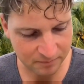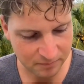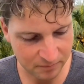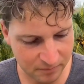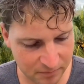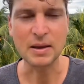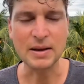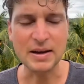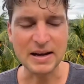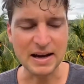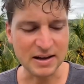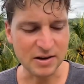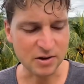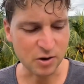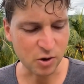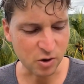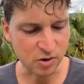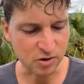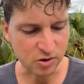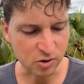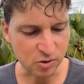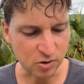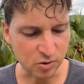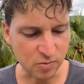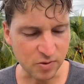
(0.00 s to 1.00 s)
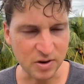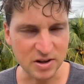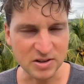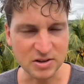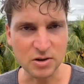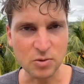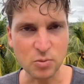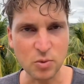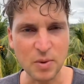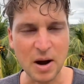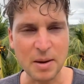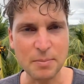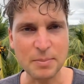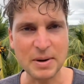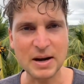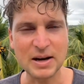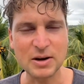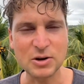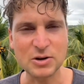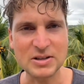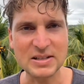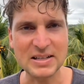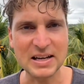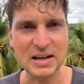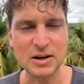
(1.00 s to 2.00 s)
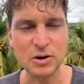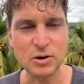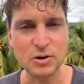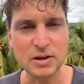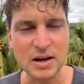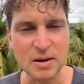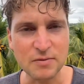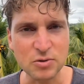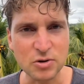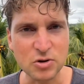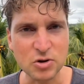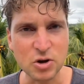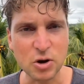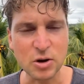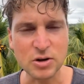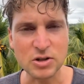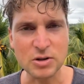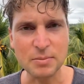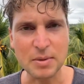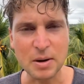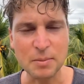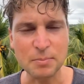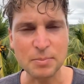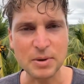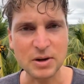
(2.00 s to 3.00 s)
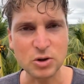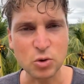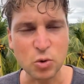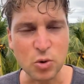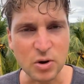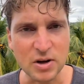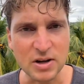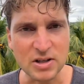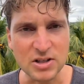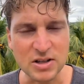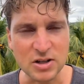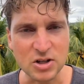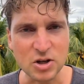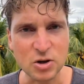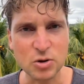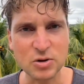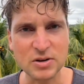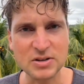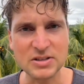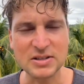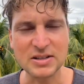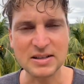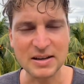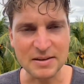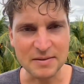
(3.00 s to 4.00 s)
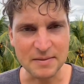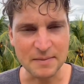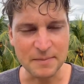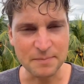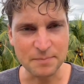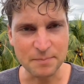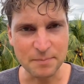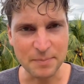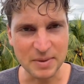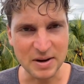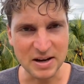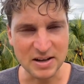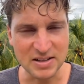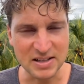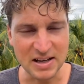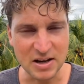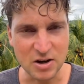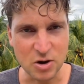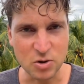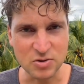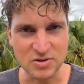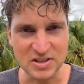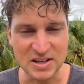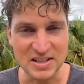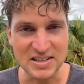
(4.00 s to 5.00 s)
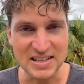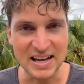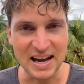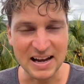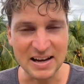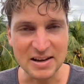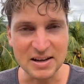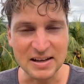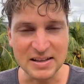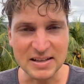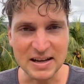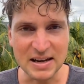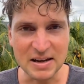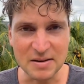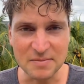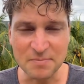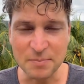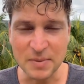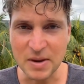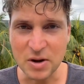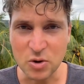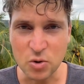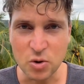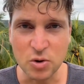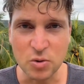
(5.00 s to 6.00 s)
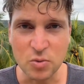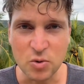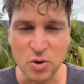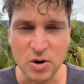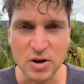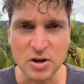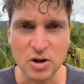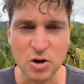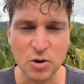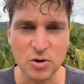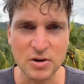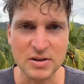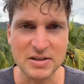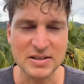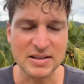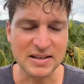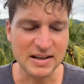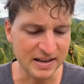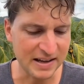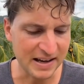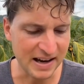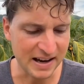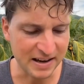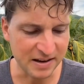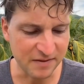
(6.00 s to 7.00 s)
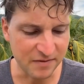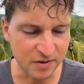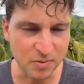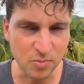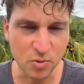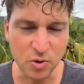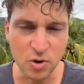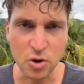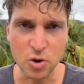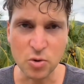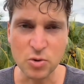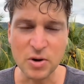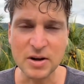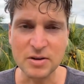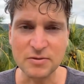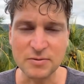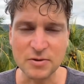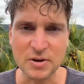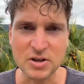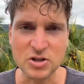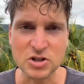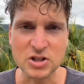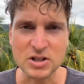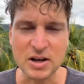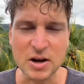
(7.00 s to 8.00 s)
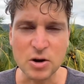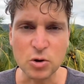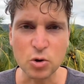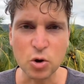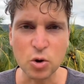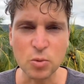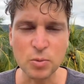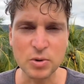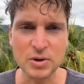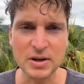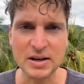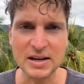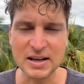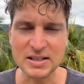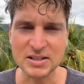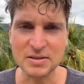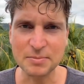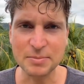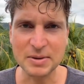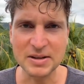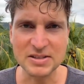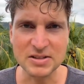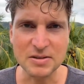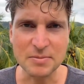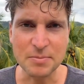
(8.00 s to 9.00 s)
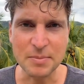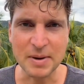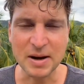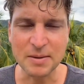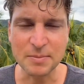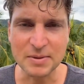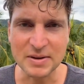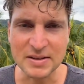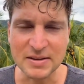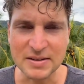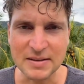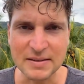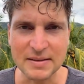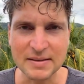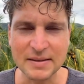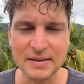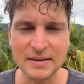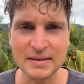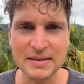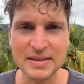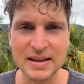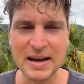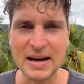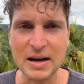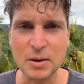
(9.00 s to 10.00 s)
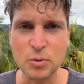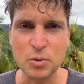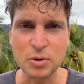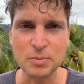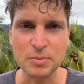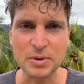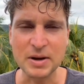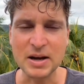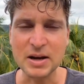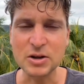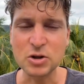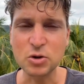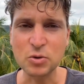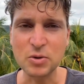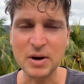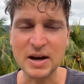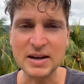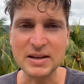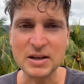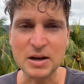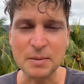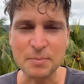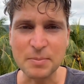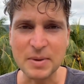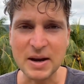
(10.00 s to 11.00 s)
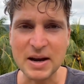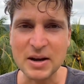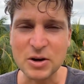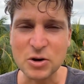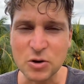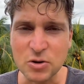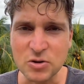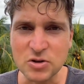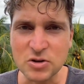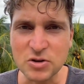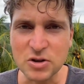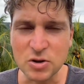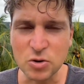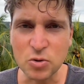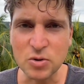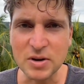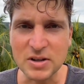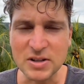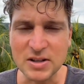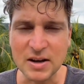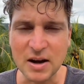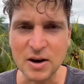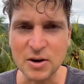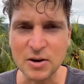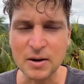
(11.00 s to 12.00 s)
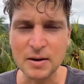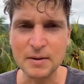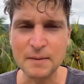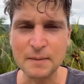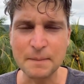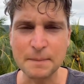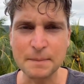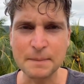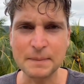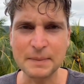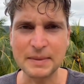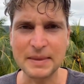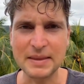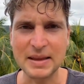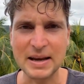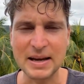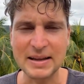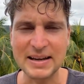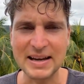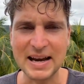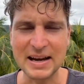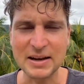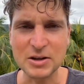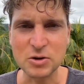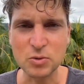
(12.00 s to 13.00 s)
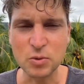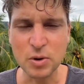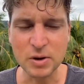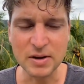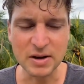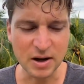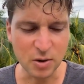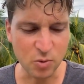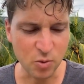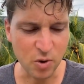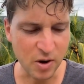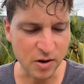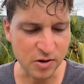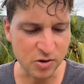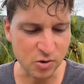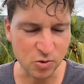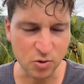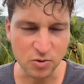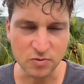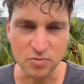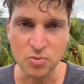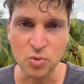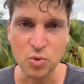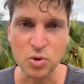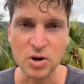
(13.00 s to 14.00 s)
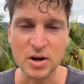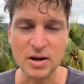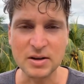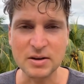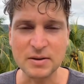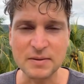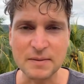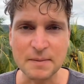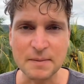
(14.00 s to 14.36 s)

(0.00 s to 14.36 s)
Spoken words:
But that's also the reason why Michael Saylor never talks about Bitcoin as a currency, because he knows exactly that if Bitcoin were a currency and if it were already functioning globally as a means of payment, then it would be a direct competitor to the US dollar. And that's what they want to avoid.